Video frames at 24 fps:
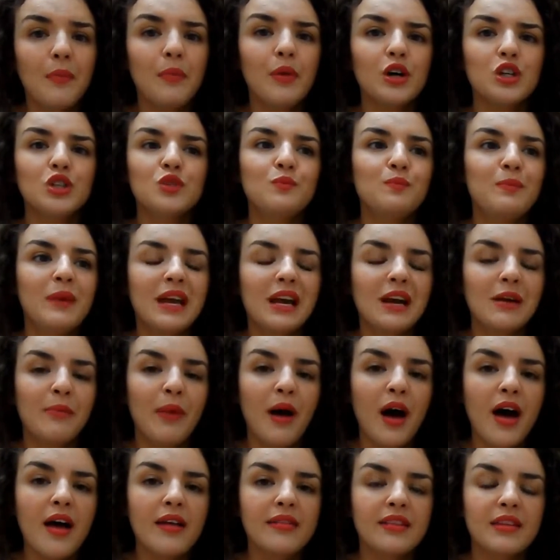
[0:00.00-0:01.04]
a much bigger
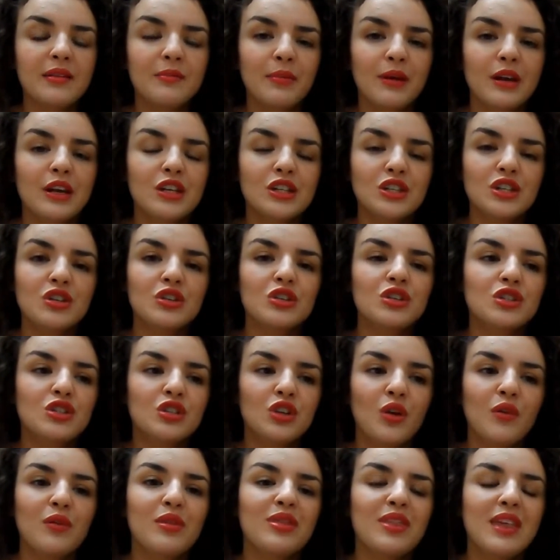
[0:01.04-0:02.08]
person, but I just
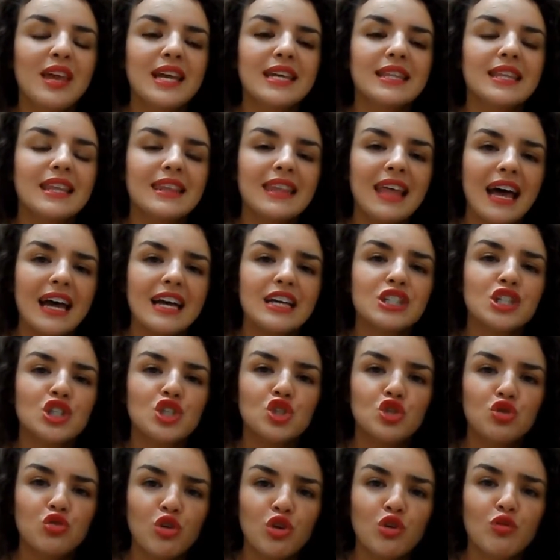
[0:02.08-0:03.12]
don't think that that is a
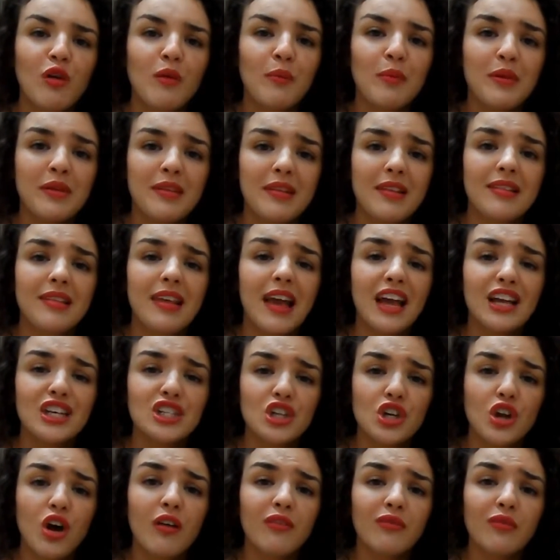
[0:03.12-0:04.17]
true
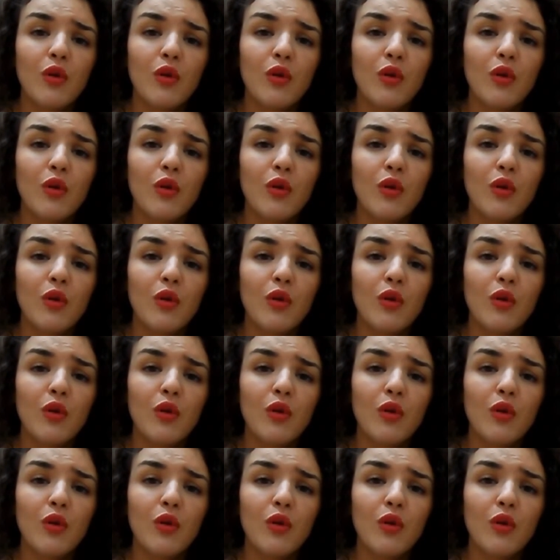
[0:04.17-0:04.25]
representation